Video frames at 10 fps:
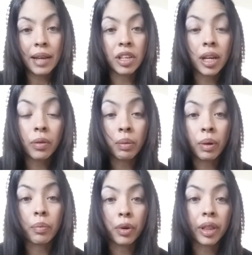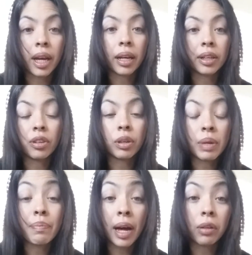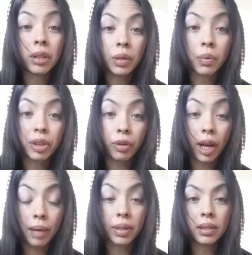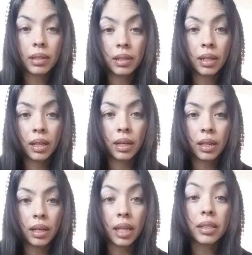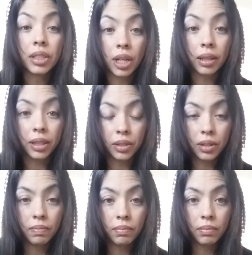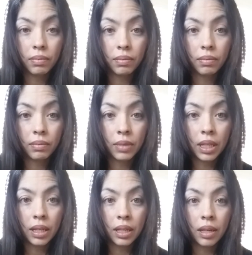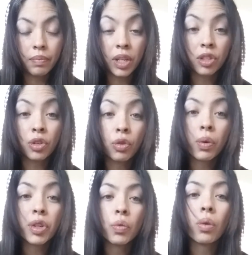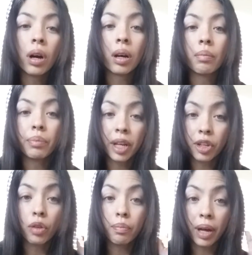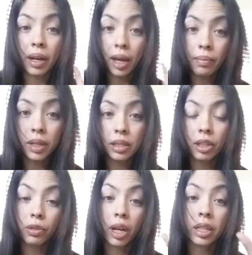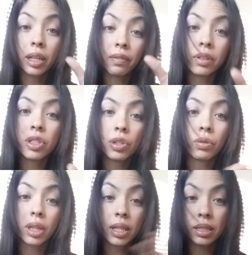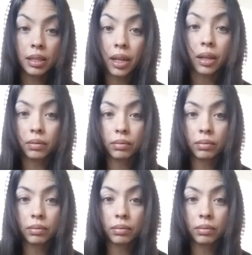You got to remember that you're going to be battling with your habits. It's a challenge. Because you know what you want, but your bad habits are trying to convince you that that's not it.